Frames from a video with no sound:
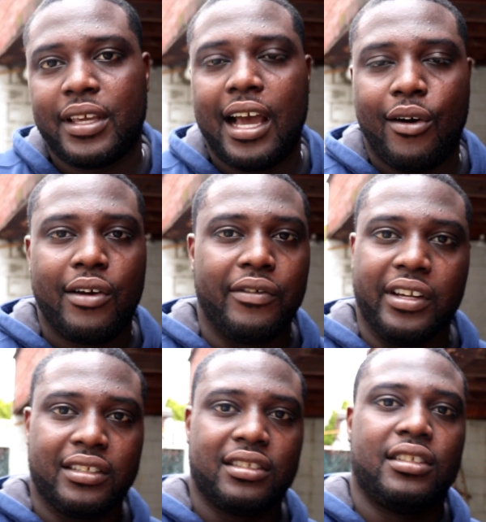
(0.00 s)
me, however,
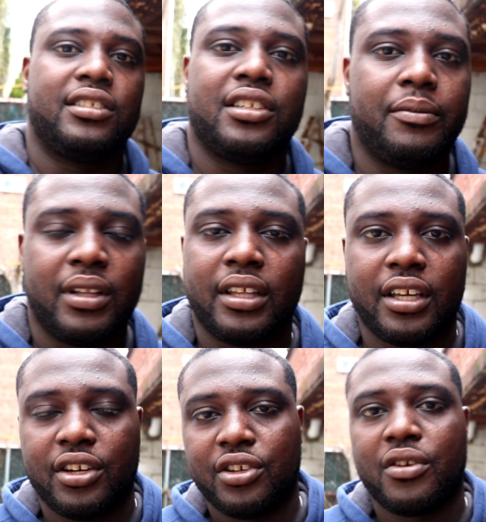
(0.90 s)
it's
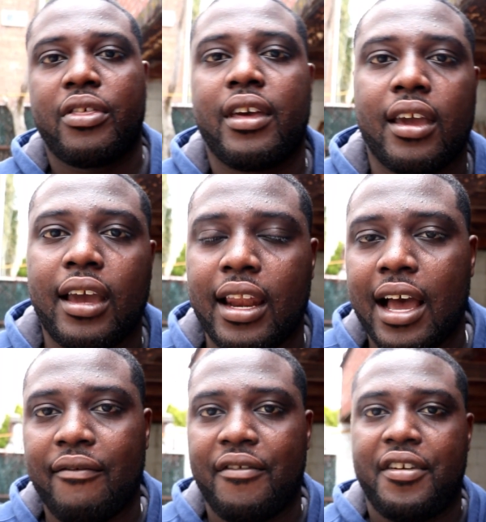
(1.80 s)
legitimately a new thing, and I
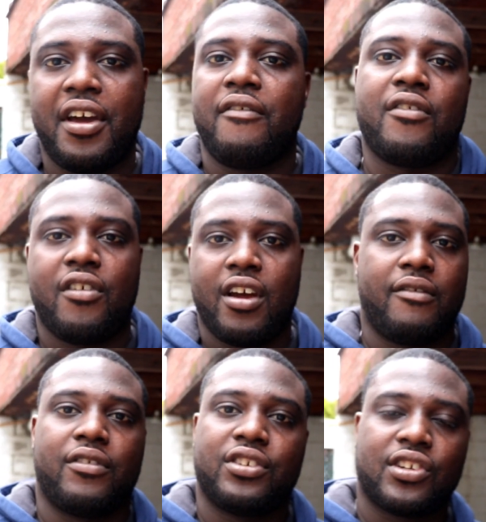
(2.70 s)
have never,
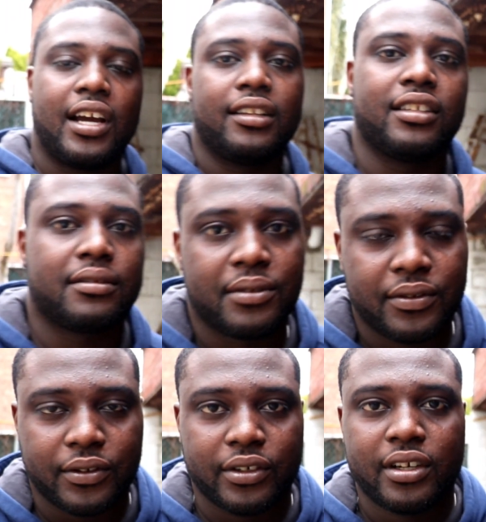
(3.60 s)
ever tried this
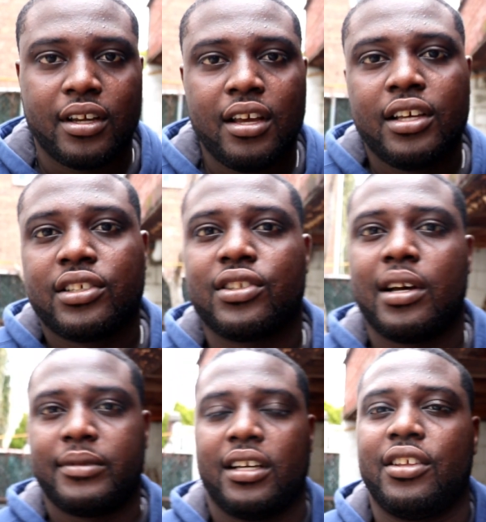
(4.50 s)
before. So
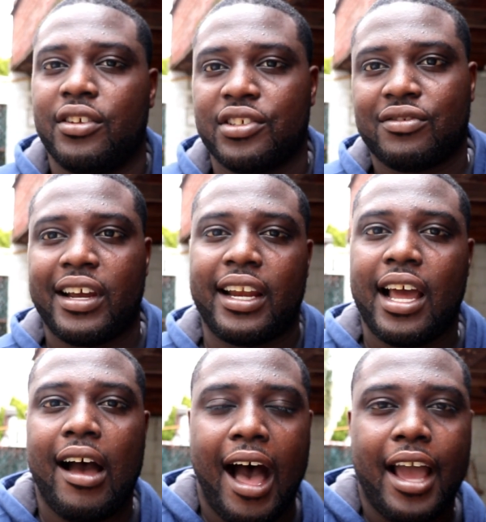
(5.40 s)
I'm telling you this right
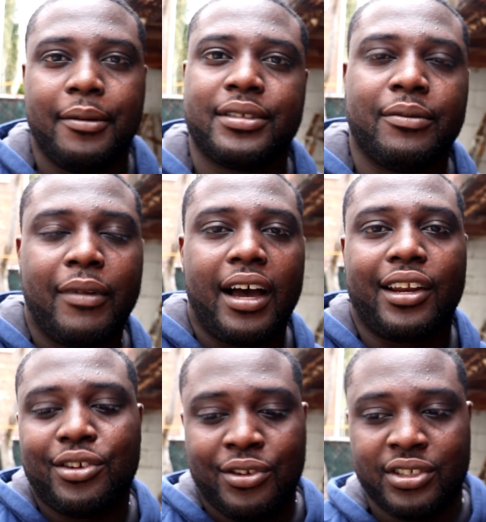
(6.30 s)
now, I am
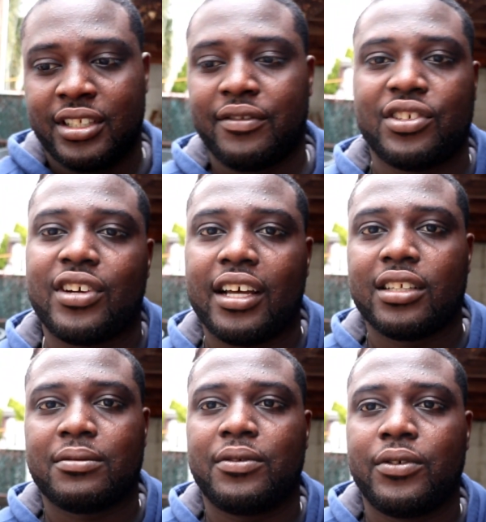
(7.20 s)
somebody who has never tried
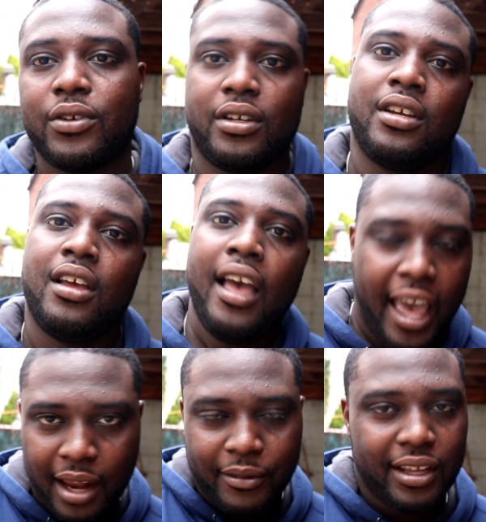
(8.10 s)
this before,
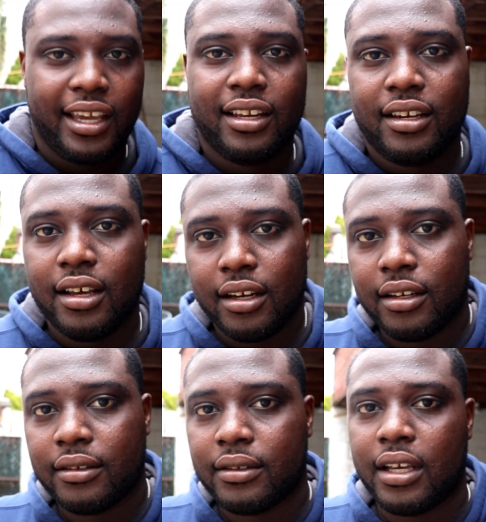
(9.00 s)
and I'm gonna get it done.
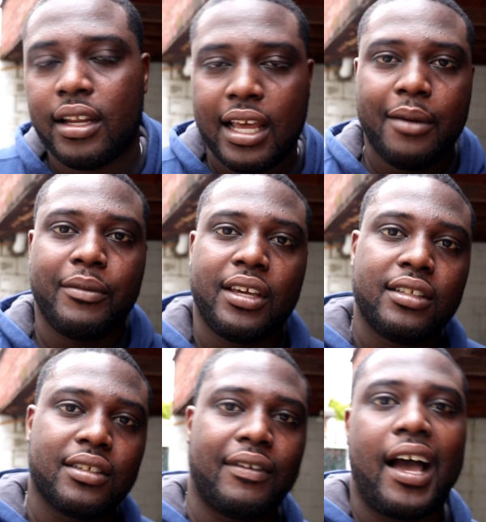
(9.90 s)
And that
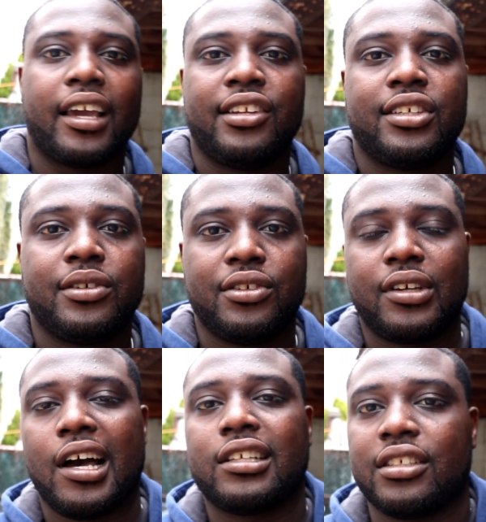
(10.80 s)
means if I can do it,
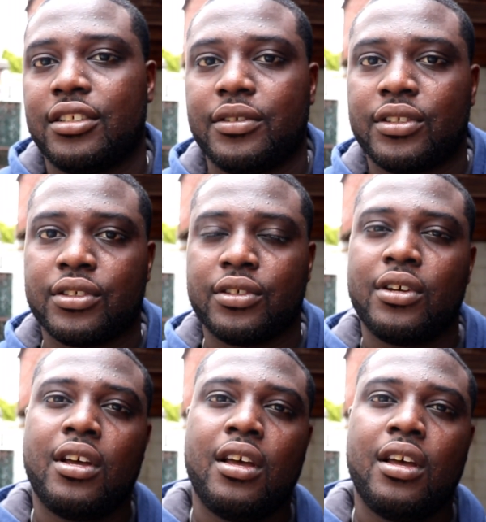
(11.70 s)
you guys can do it too.